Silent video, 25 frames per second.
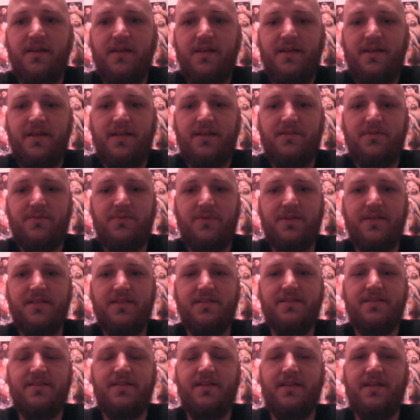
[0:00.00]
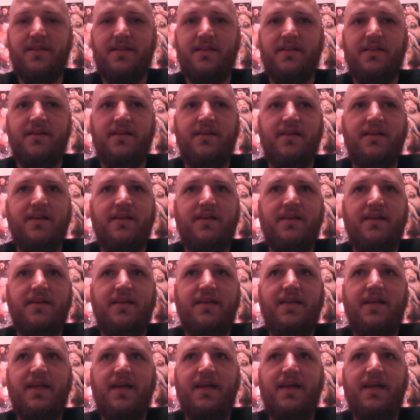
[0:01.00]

He tweets that he